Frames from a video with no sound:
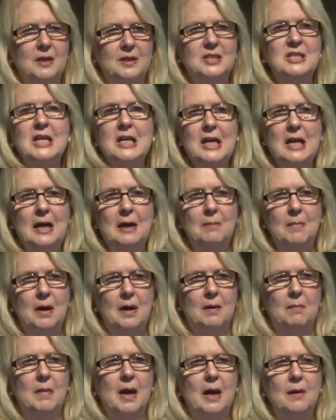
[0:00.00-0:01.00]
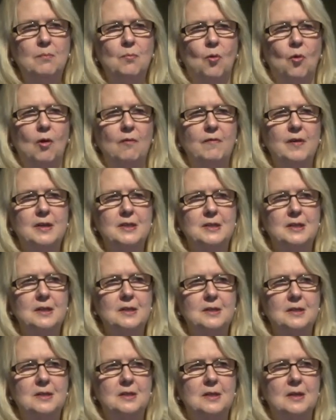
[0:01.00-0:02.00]
team made more
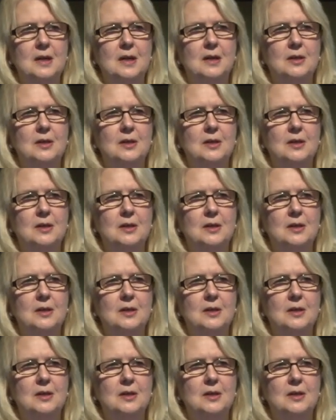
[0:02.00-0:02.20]
visits